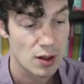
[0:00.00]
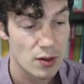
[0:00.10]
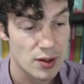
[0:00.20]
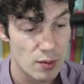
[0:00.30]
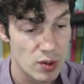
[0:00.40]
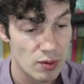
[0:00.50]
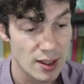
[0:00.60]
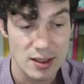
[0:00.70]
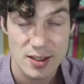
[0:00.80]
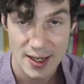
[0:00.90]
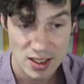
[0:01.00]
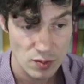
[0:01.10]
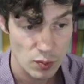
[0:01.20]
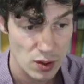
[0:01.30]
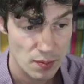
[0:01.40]
then we create the text
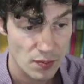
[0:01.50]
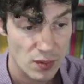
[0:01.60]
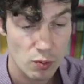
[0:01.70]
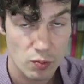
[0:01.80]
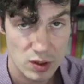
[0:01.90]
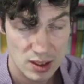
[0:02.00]
input. It's